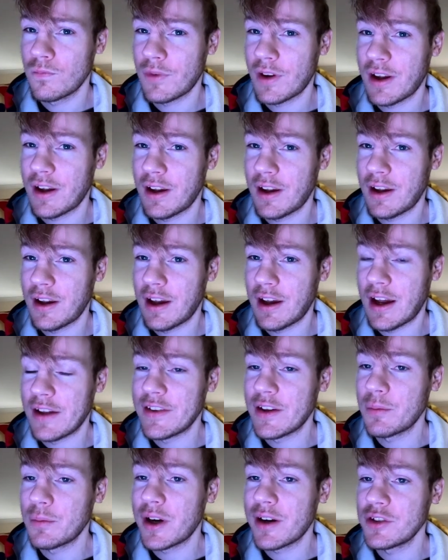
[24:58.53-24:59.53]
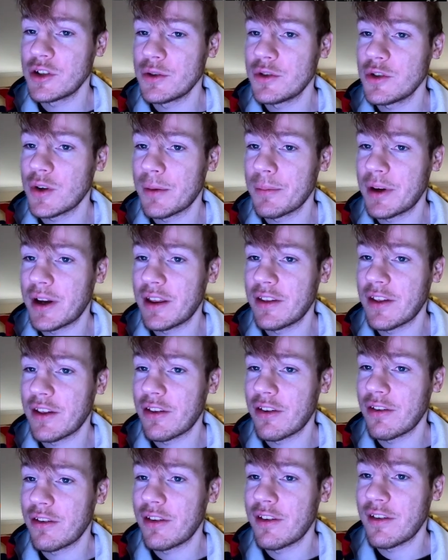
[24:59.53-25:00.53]
And then whatever you do, this
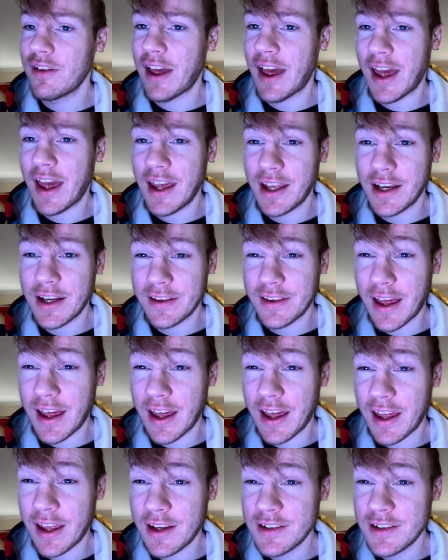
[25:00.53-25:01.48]
is hanging at the end.